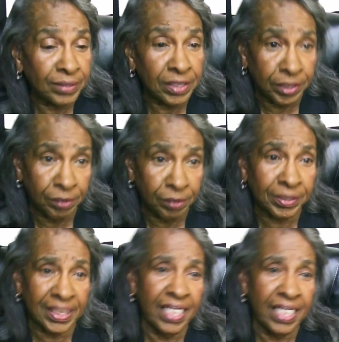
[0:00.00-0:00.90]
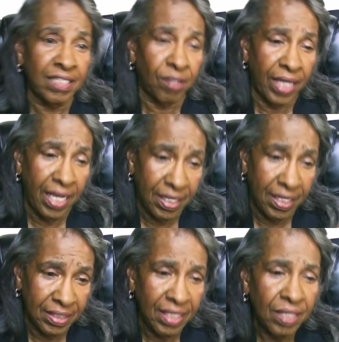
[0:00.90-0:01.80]
church in
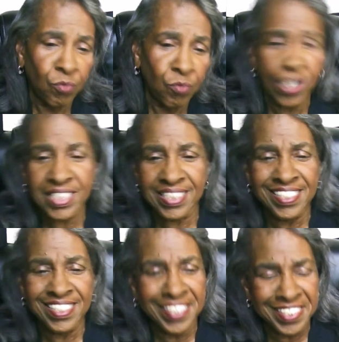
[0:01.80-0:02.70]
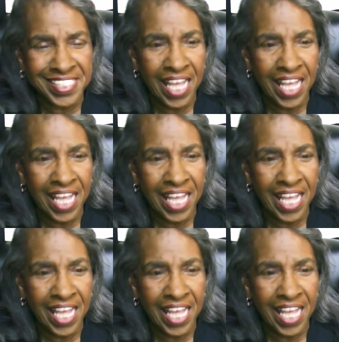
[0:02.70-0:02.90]
Washington, D.C.